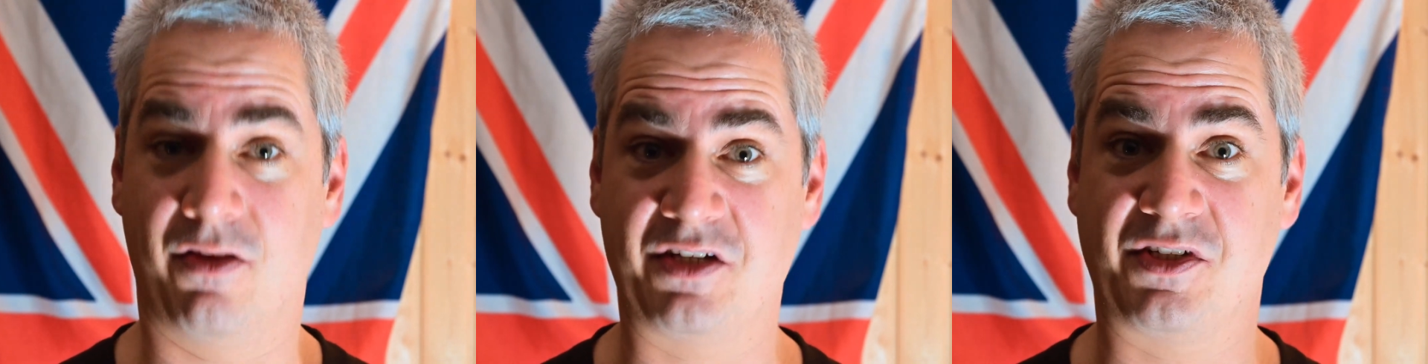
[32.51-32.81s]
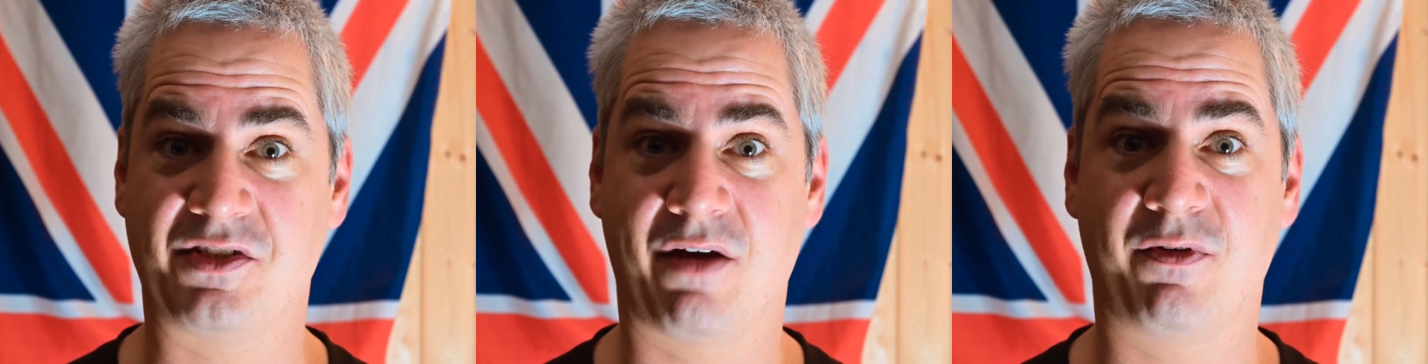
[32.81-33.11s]

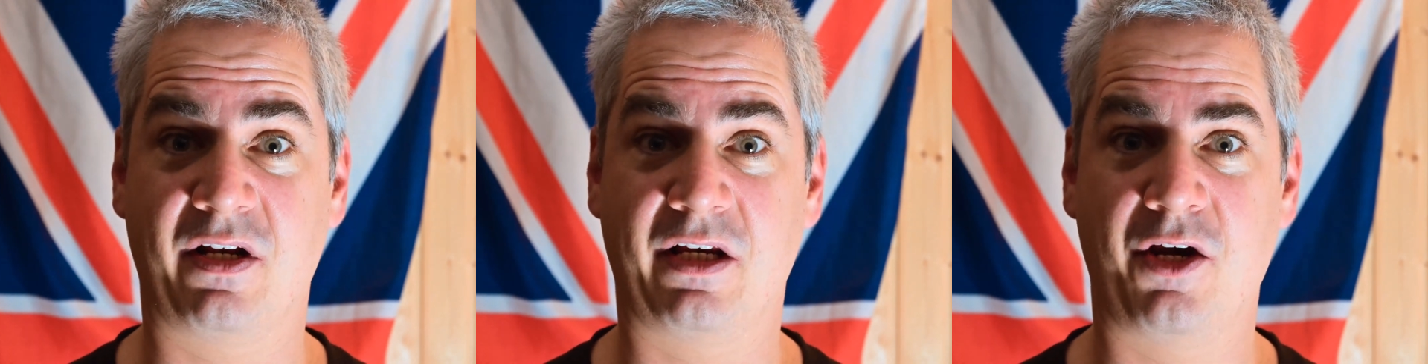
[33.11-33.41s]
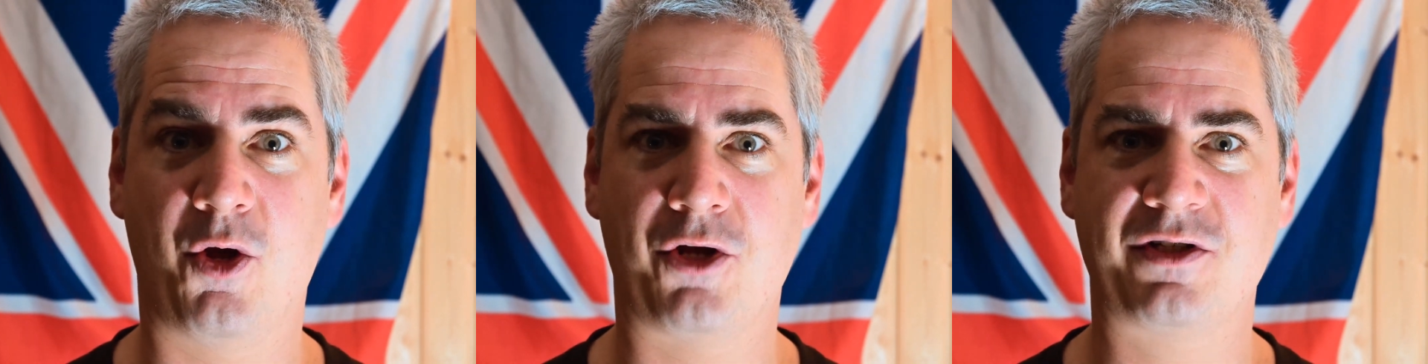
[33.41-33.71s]
This is
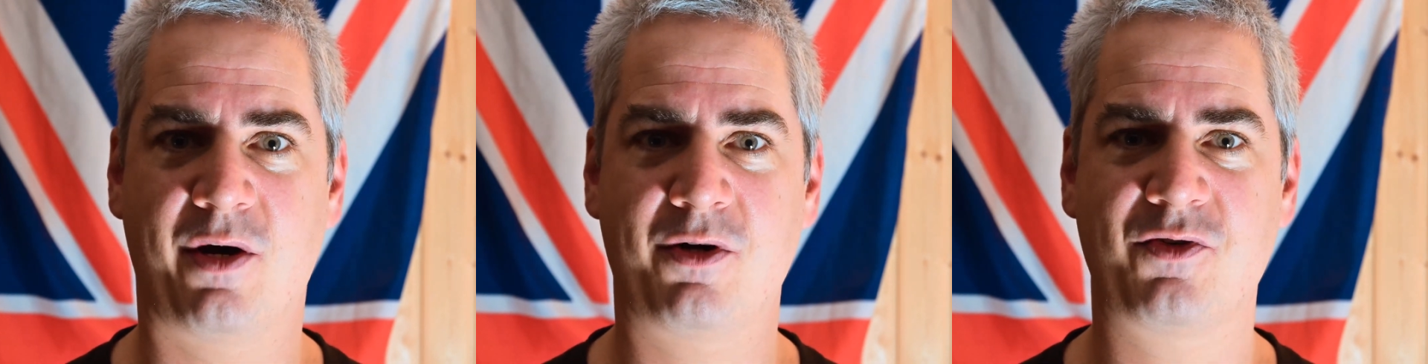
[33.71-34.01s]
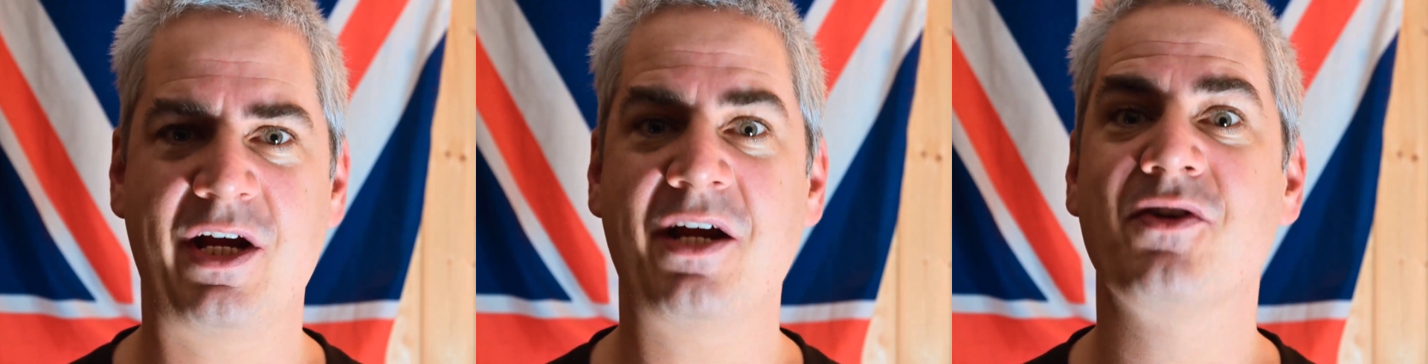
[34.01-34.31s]
definitely nerd
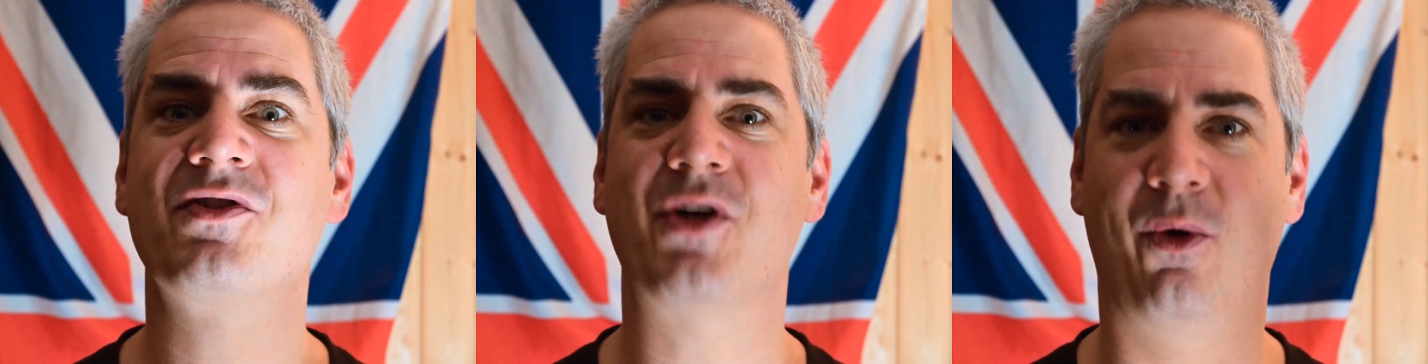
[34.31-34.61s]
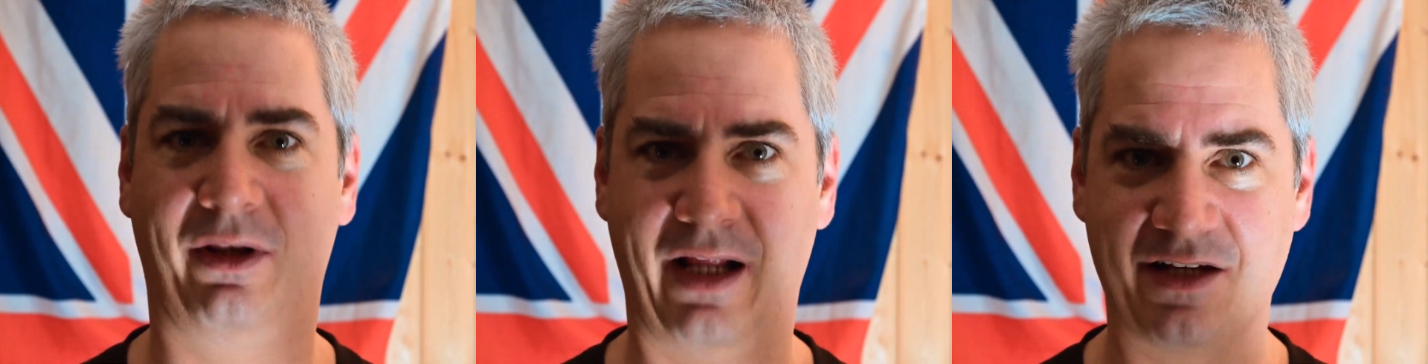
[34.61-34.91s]
territory,
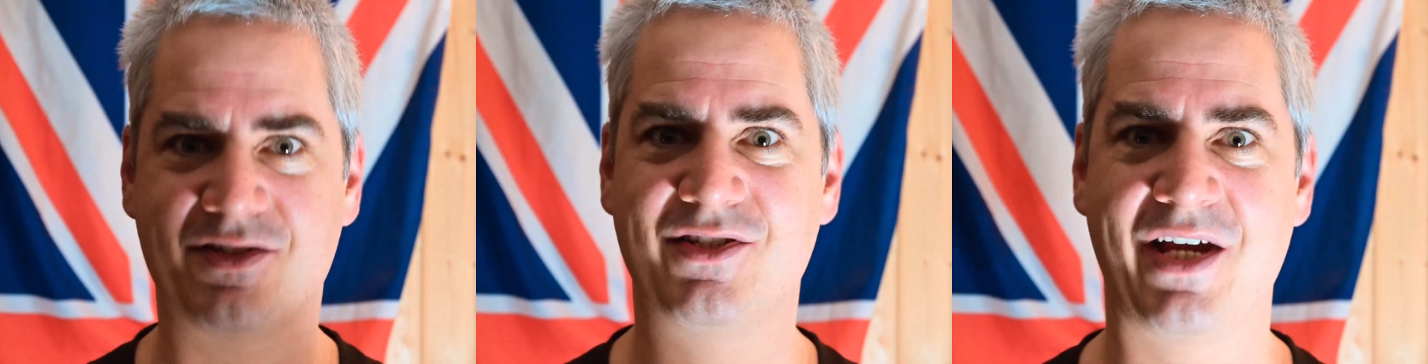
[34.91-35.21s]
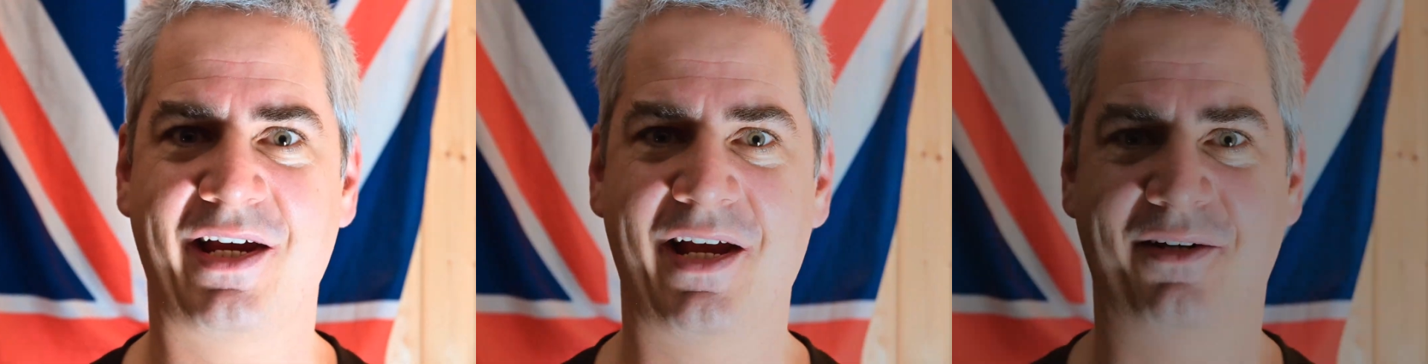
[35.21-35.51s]
so let's dig in.